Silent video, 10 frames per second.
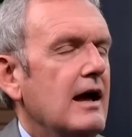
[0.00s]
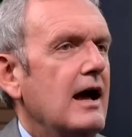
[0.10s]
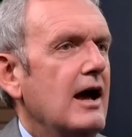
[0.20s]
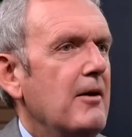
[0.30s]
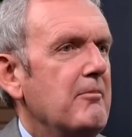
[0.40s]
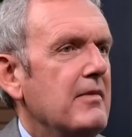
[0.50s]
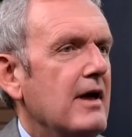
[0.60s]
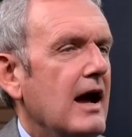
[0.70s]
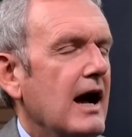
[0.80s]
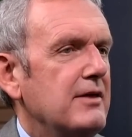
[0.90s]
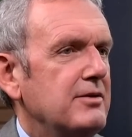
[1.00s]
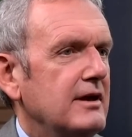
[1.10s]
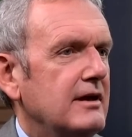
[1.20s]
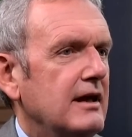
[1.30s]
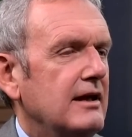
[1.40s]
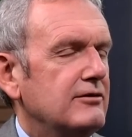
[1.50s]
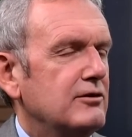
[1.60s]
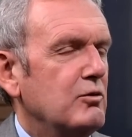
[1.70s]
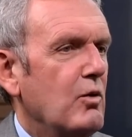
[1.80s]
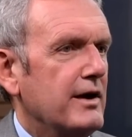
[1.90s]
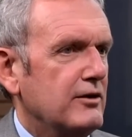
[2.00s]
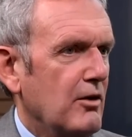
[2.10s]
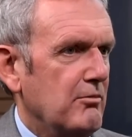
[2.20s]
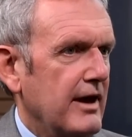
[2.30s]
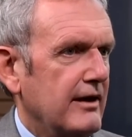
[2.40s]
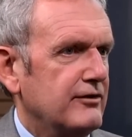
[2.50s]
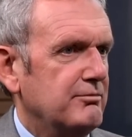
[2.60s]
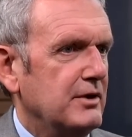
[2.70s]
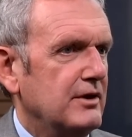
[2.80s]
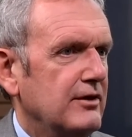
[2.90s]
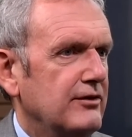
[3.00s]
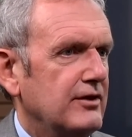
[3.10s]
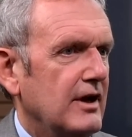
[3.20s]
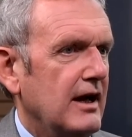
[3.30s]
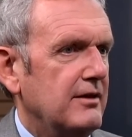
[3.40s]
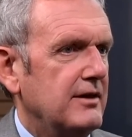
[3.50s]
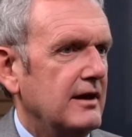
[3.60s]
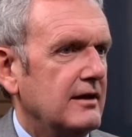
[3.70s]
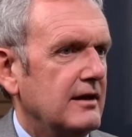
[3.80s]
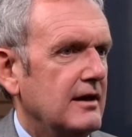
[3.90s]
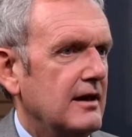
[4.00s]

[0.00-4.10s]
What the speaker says: I think it's quite complex, because I think